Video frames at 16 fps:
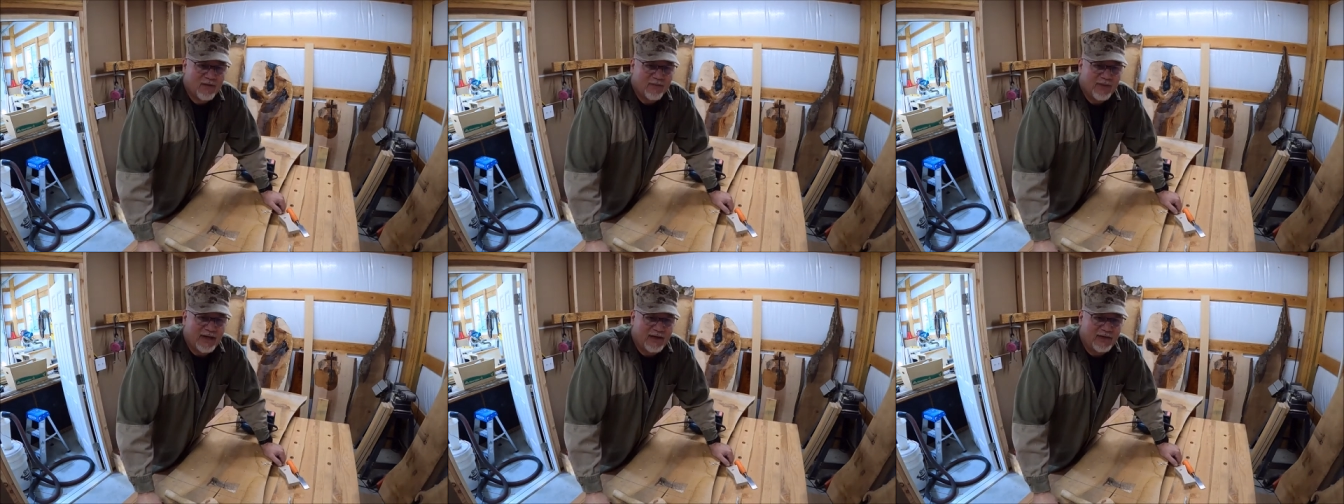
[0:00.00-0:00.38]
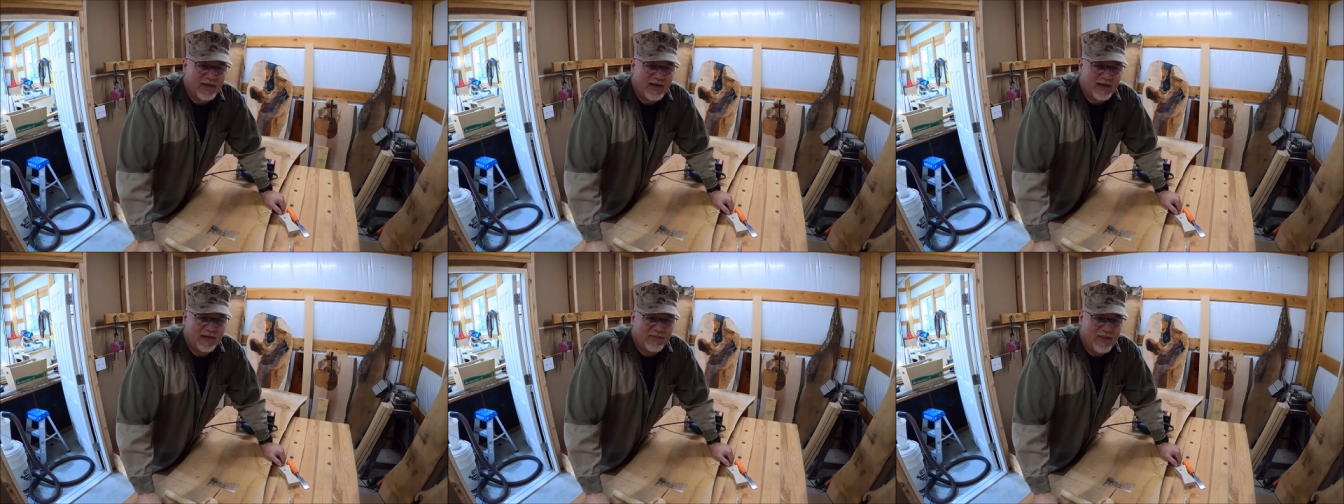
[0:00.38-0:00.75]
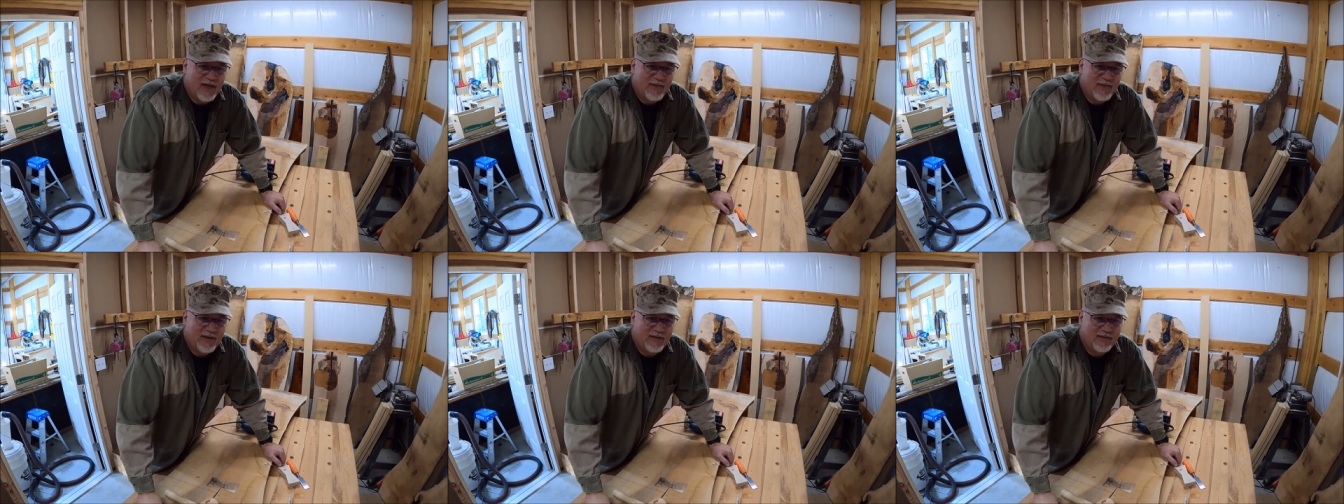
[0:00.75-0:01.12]
But I think
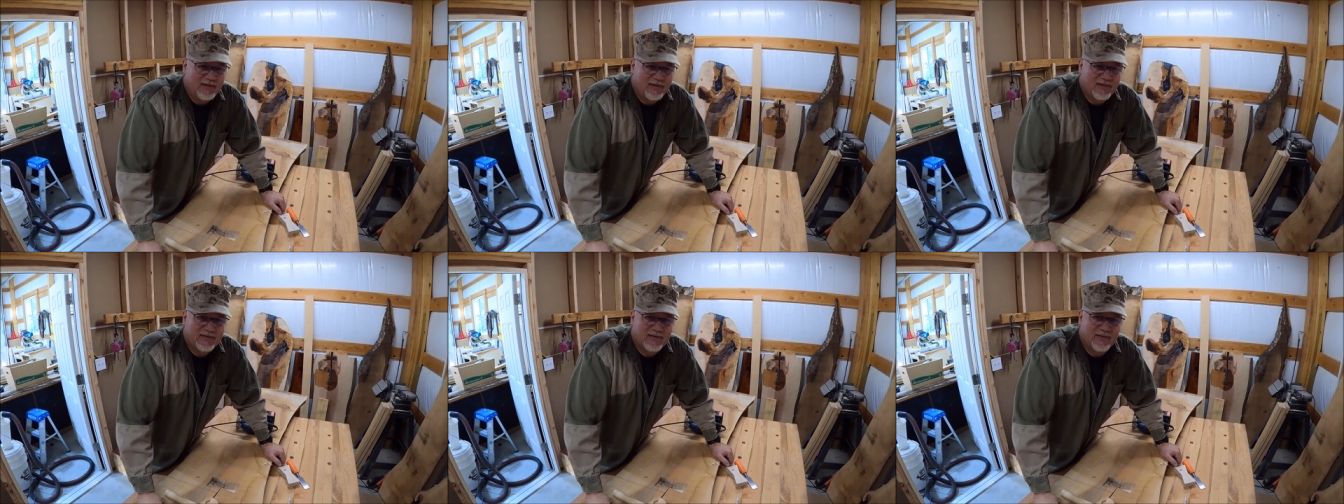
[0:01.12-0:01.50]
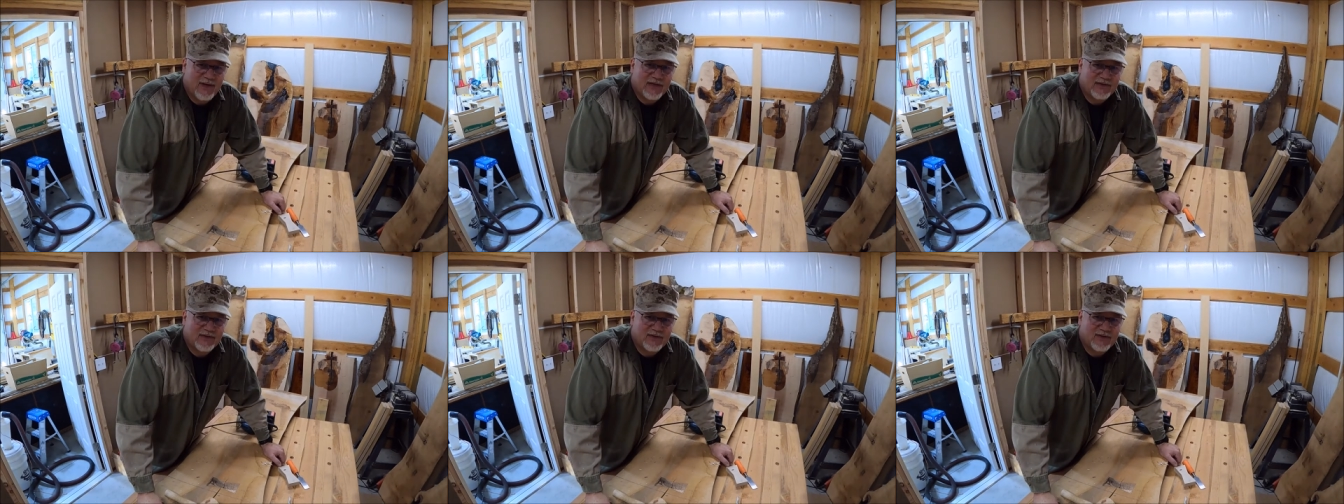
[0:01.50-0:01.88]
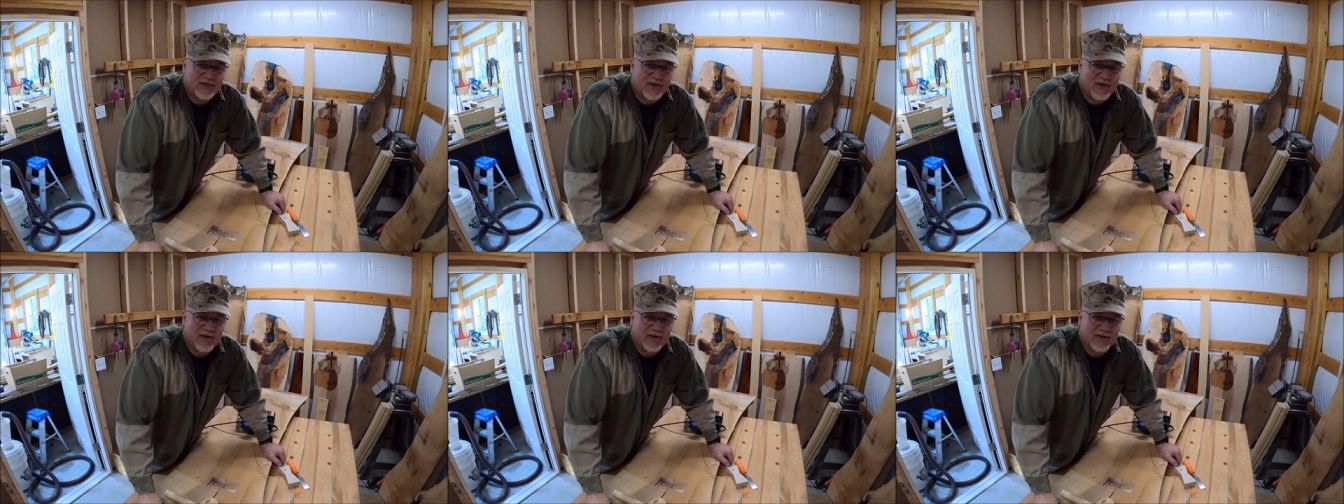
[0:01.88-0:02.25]
maybe there's a message
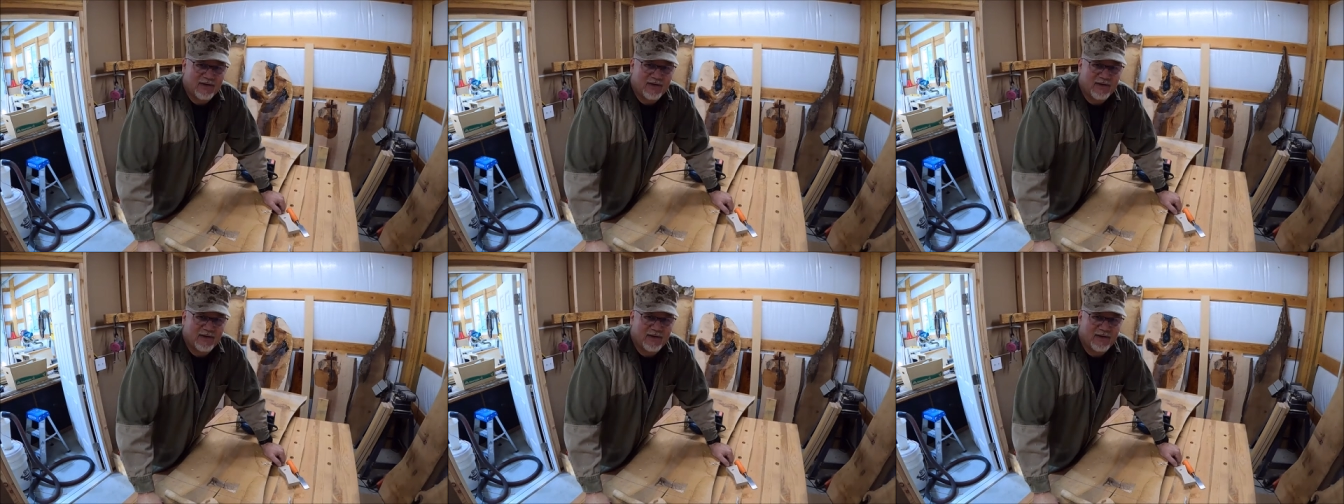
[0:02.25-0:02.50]
there.